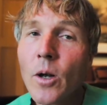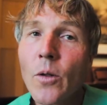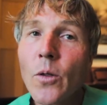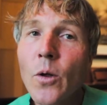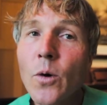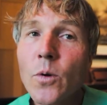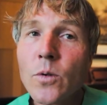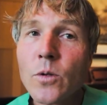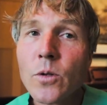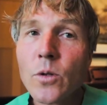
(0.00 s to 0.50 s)

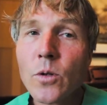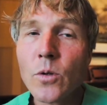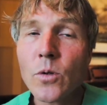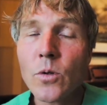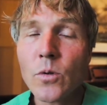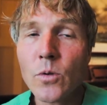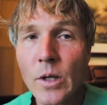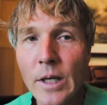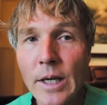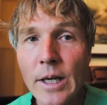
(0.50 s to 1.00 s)
Those
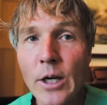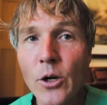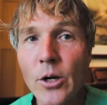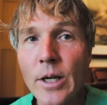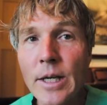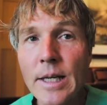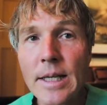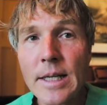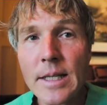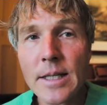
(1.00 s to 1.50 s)
2
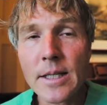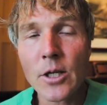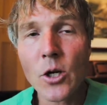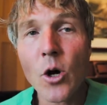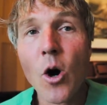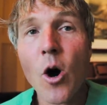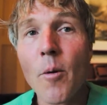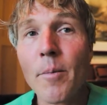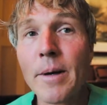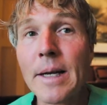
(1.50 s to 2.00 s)
ingredients in
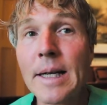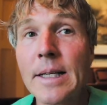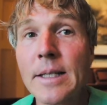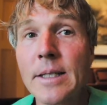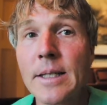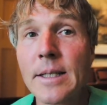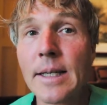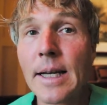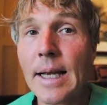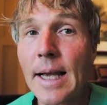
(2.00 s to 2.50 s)

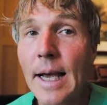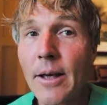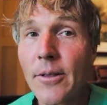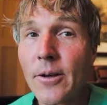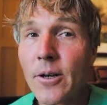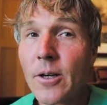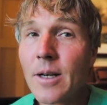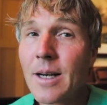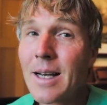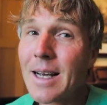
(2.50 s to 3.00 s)
combination
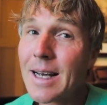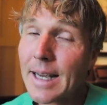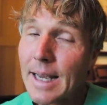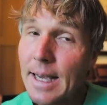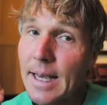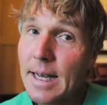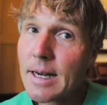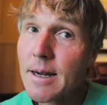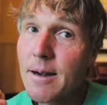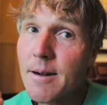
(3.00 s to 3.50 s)
together
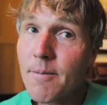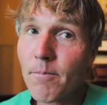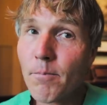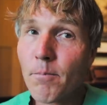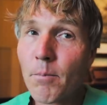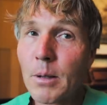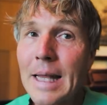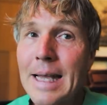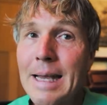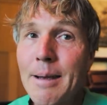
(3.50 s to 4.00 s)
can
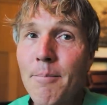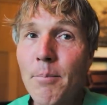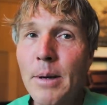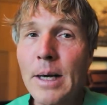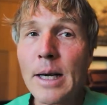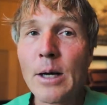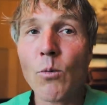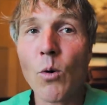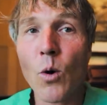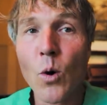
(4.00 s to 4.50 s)
play a
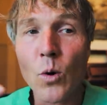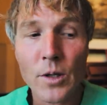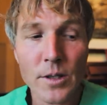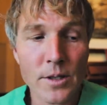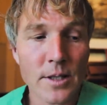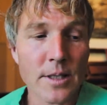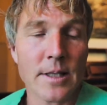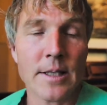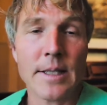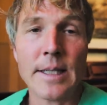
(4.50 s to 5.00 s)
big role
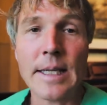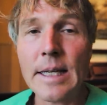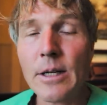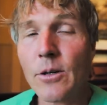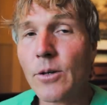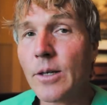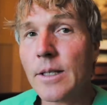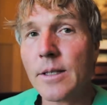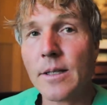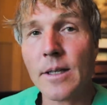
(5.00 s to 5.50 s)
in just
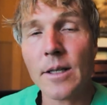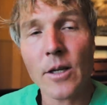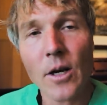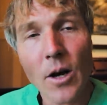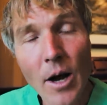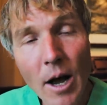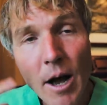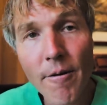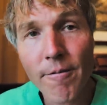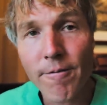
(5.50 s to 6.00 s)
decreasing, you
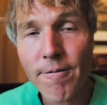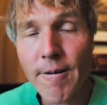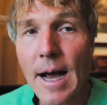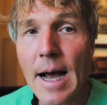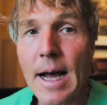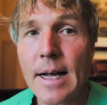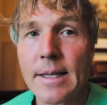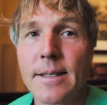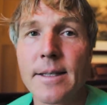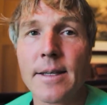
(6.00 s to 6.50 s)
know, how
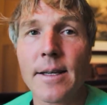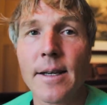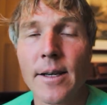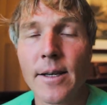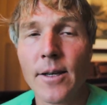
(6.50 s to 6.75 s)
fast,